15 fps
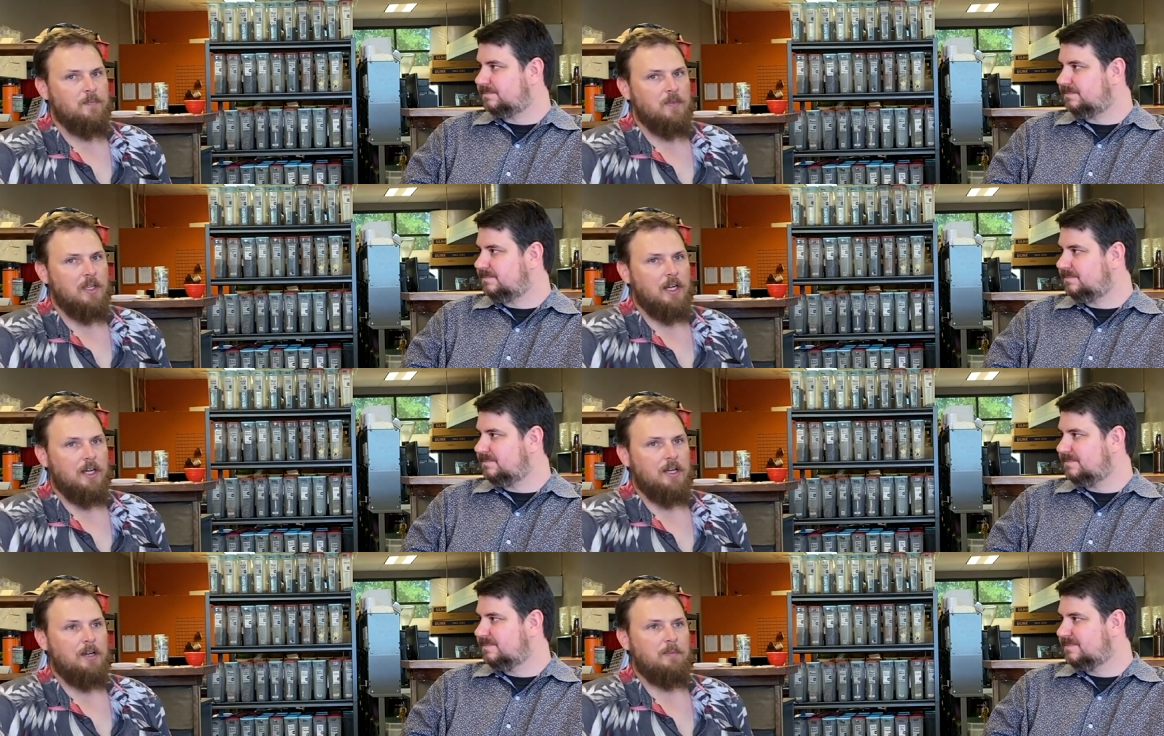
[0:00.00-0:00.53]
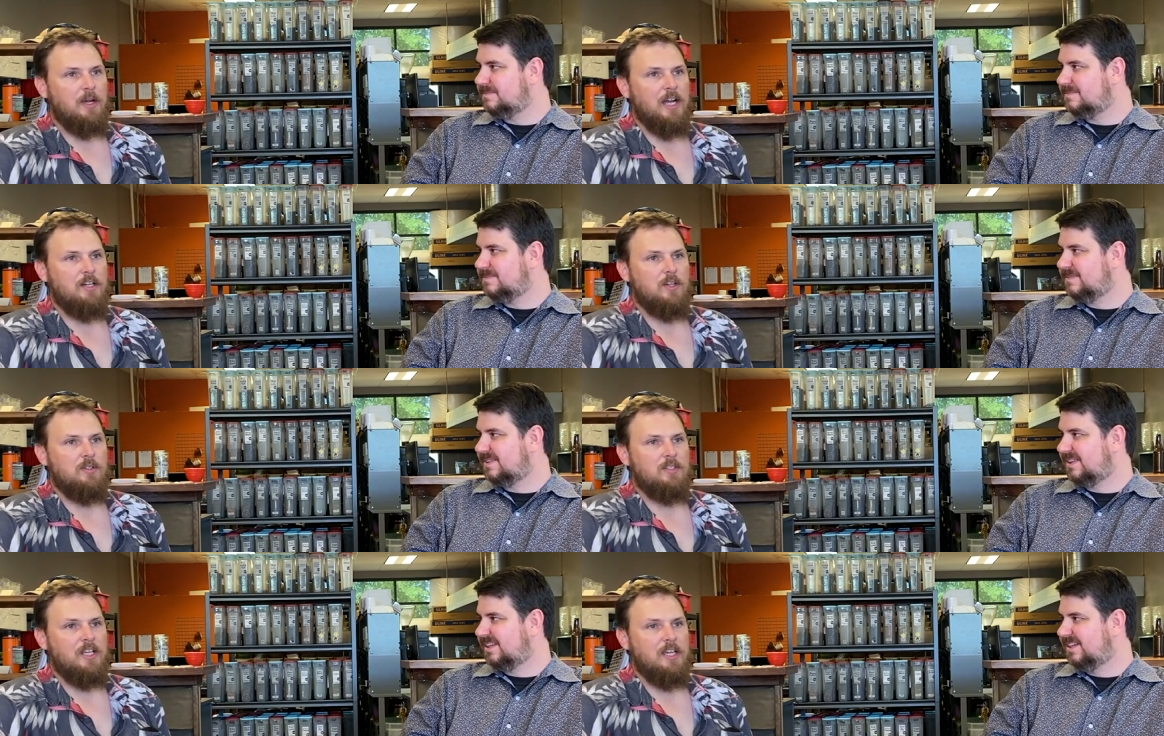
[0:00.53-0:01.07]
Speaker 1: Um, I
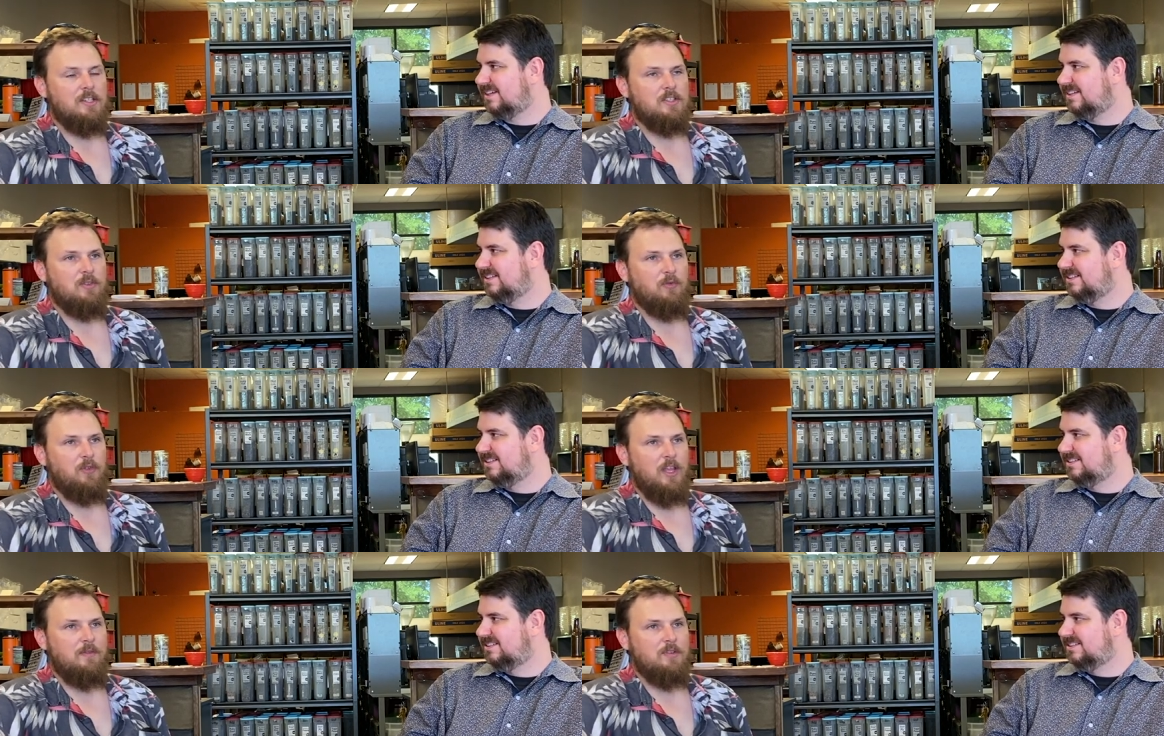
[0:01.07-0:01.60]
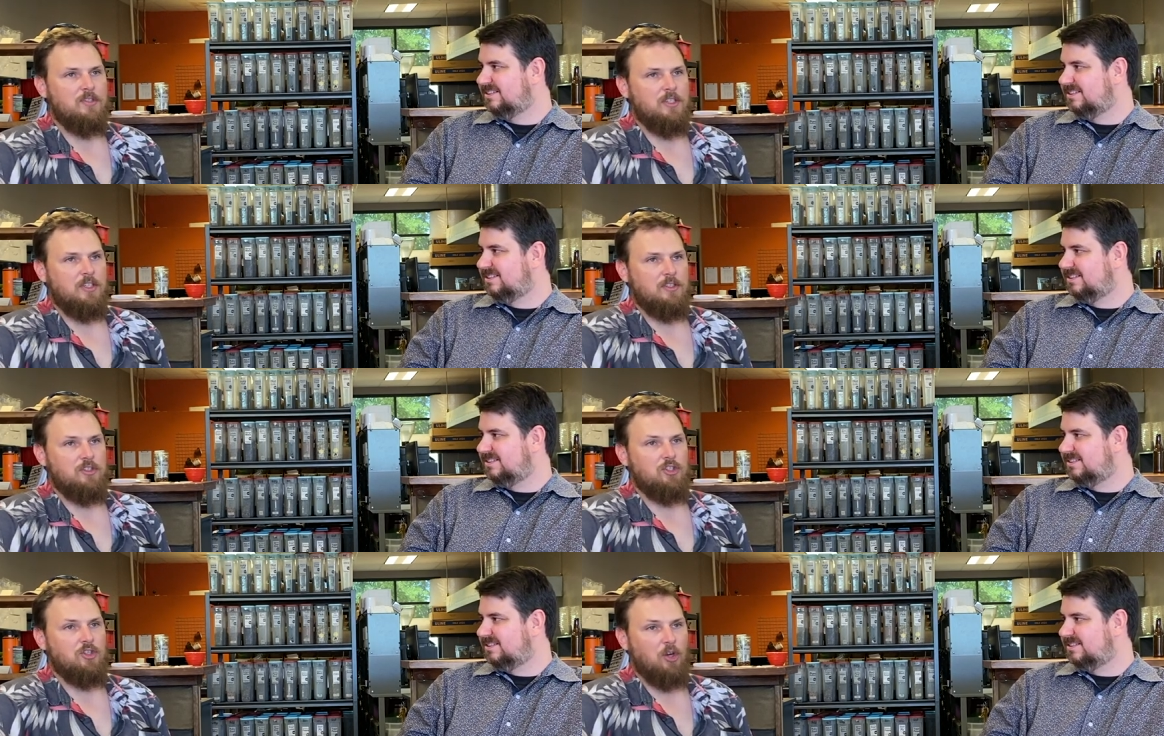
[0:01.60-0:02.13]
don't taste the flavors
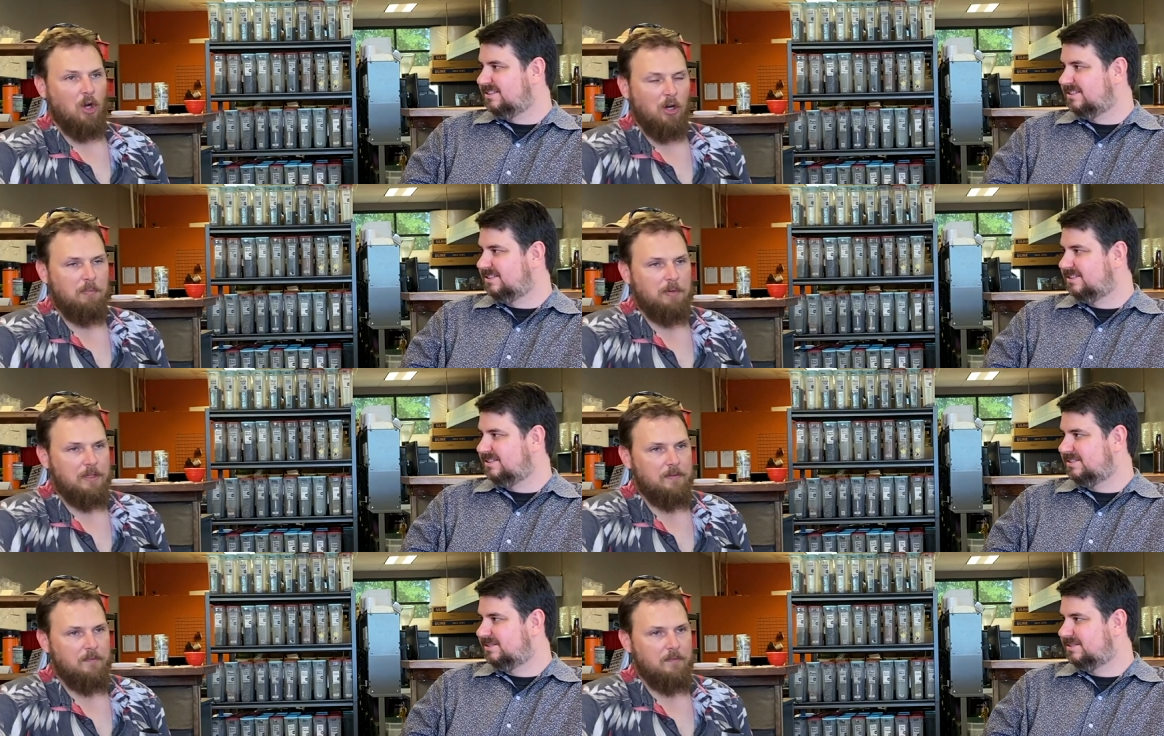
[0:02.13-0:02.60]
as sharp,